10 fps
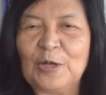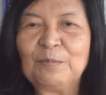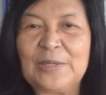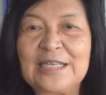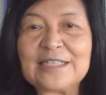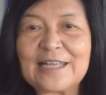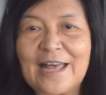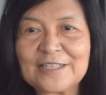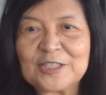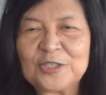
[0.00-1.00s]
Please
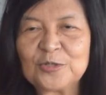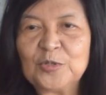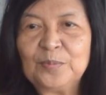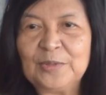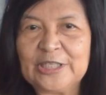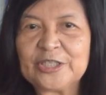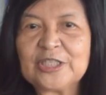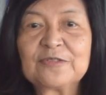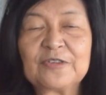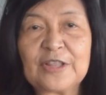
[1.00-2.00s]
ask your group
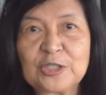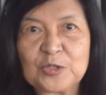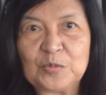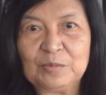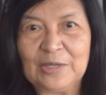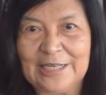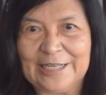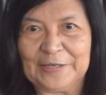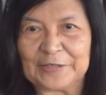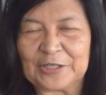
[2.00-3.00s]
leaders for the Zoom
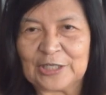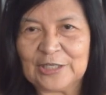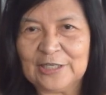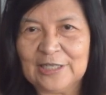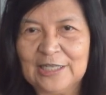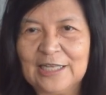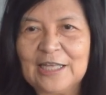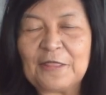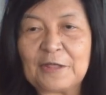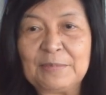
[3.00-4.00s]
link.
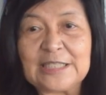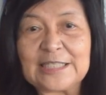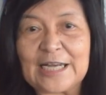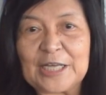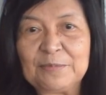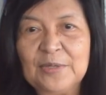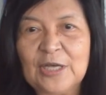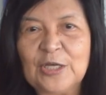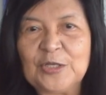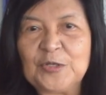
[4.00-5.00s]
In the meantime,
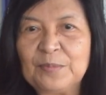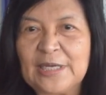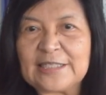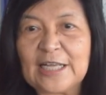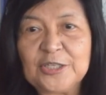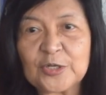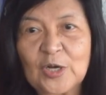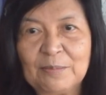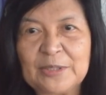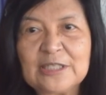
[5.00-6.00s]
you may send your
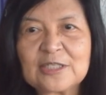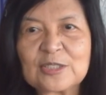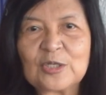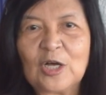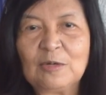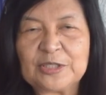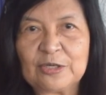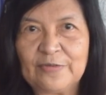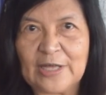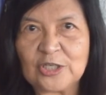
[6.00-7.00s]
comments,
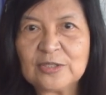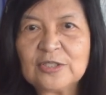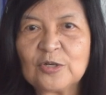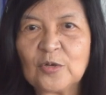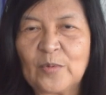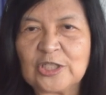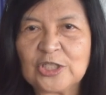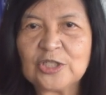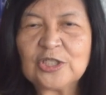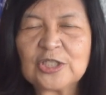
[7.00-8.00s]
observations, or
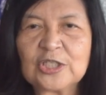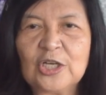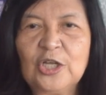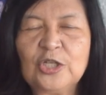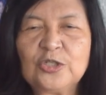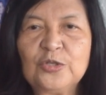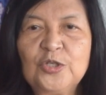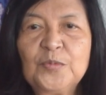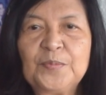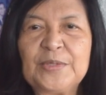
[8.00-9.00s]
questions to
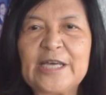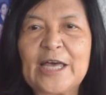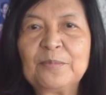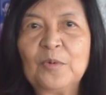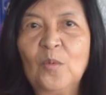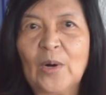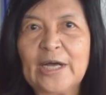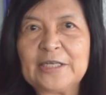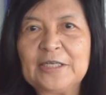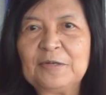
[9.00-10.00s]

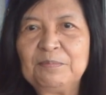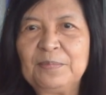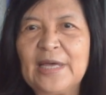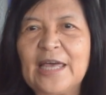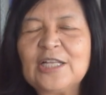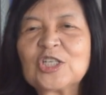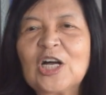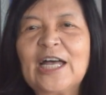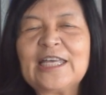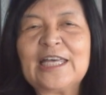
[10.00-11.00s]

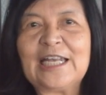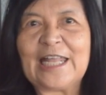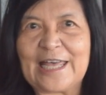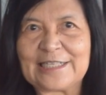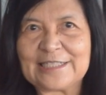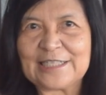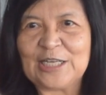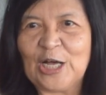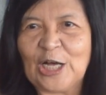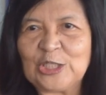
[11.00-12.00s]

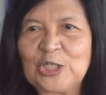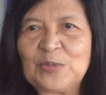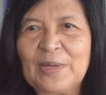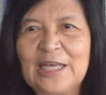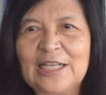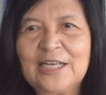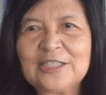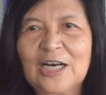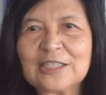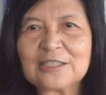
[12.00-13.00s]

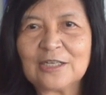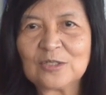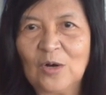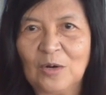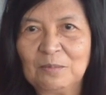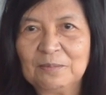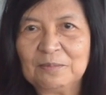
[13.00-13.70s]
upm1phils@gmail.com.